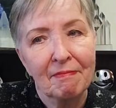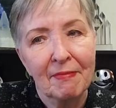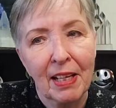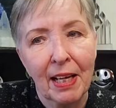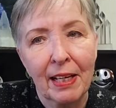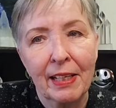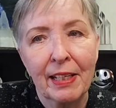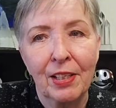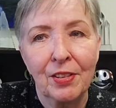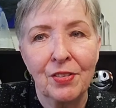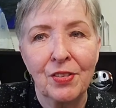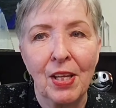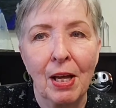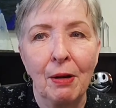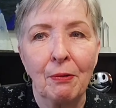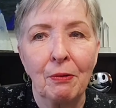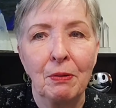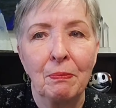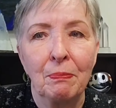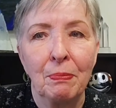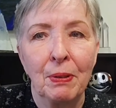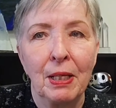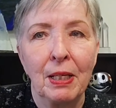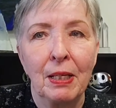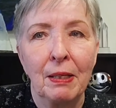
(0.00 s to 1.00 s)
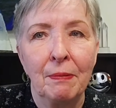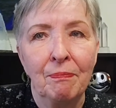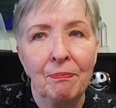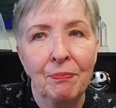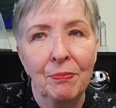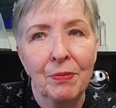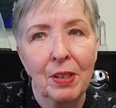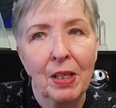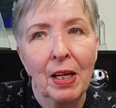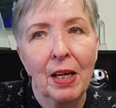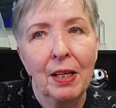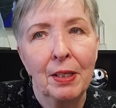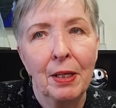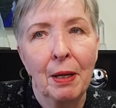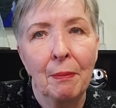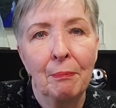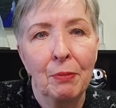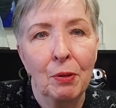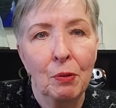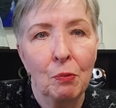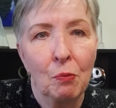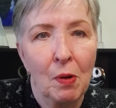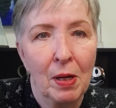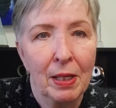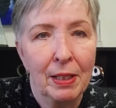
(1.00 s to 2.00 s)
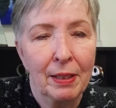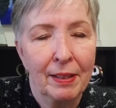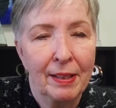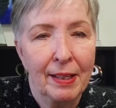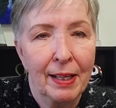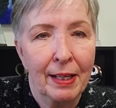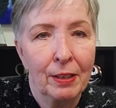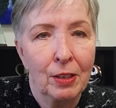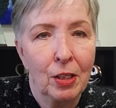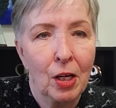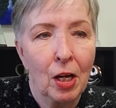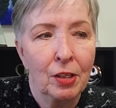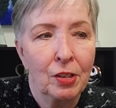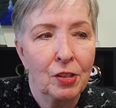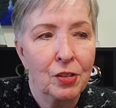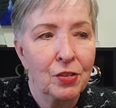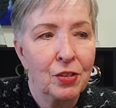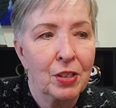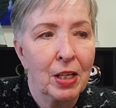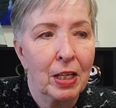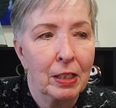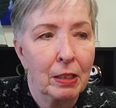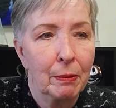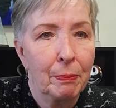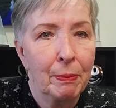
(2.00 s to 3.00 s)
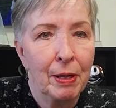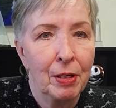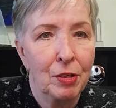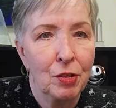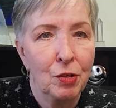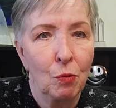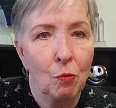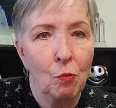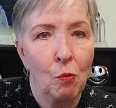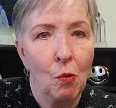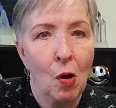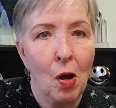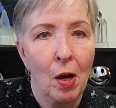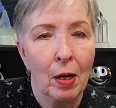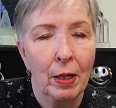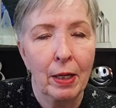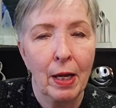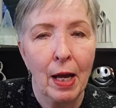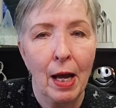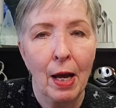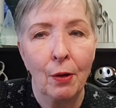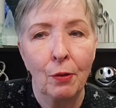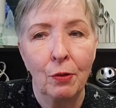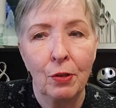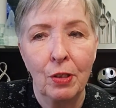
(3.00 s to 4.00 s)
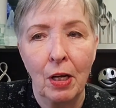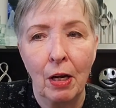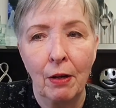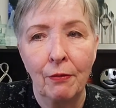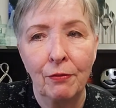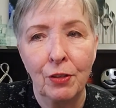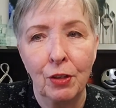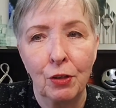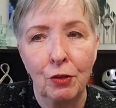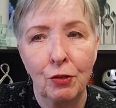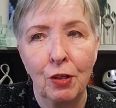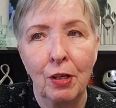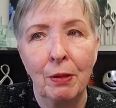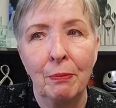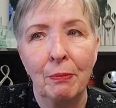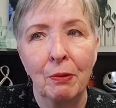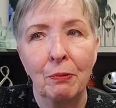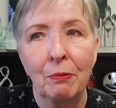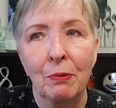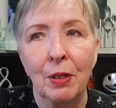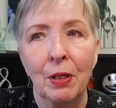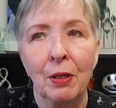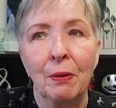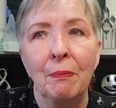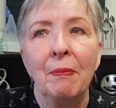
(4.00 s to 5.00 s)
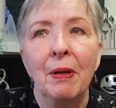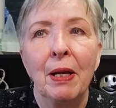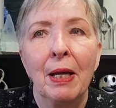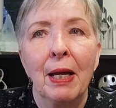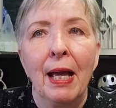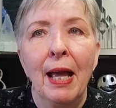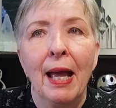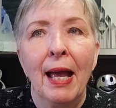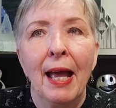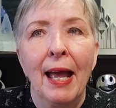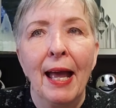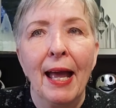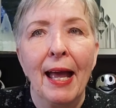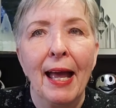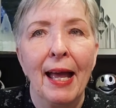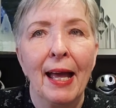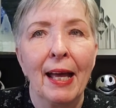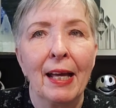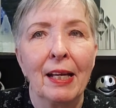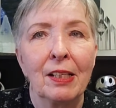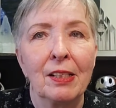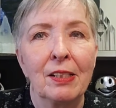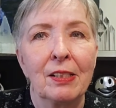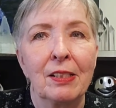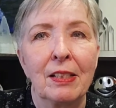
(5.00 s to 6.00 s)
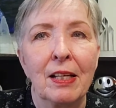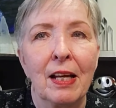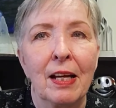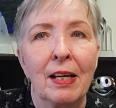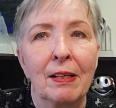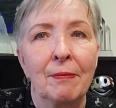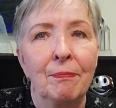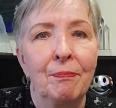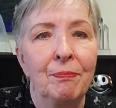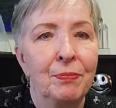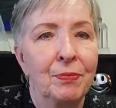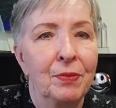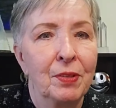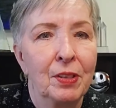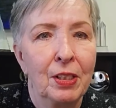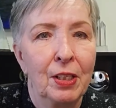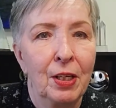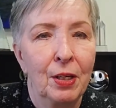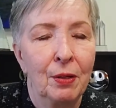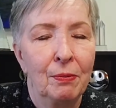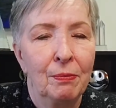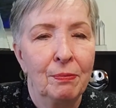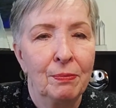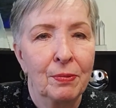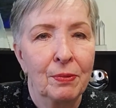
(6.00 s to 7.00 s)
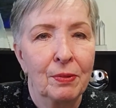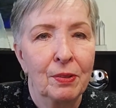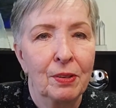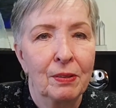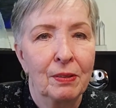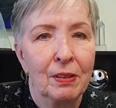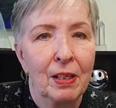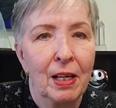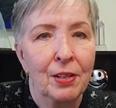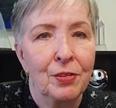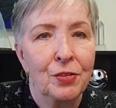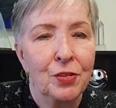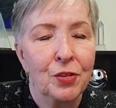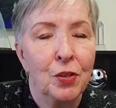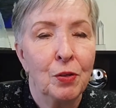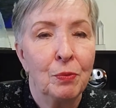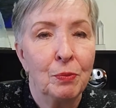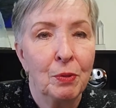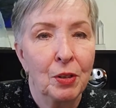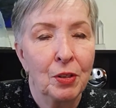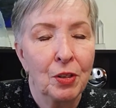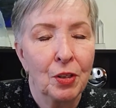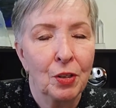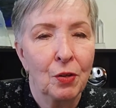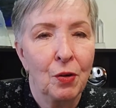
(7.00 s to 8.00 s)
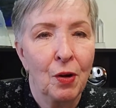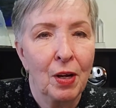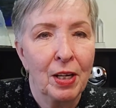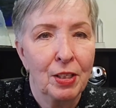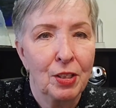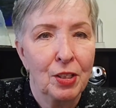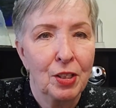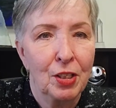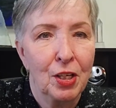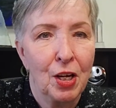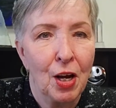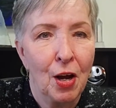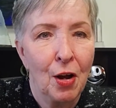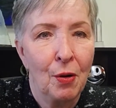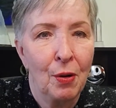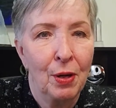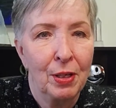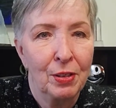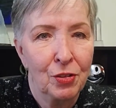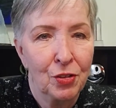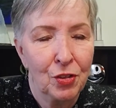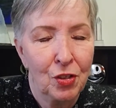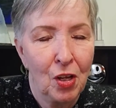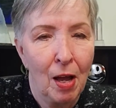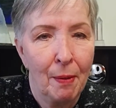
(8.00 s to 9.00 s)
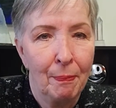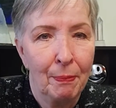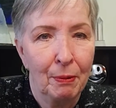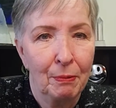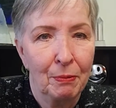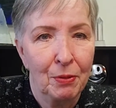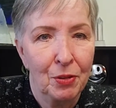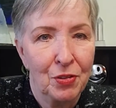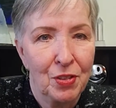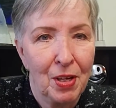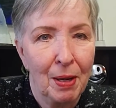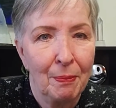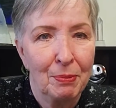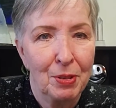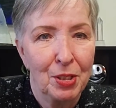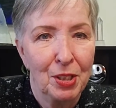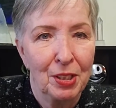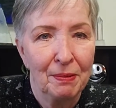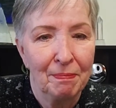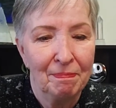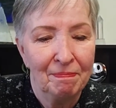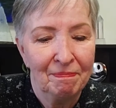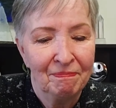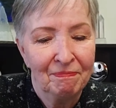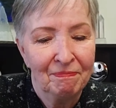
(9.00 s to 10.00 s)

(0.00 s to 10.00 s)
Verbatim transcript: I guess that would be a number one thing, not just let the patient walk out of the treatment room and, uh, you know, assume that they're going to go and stop at reception.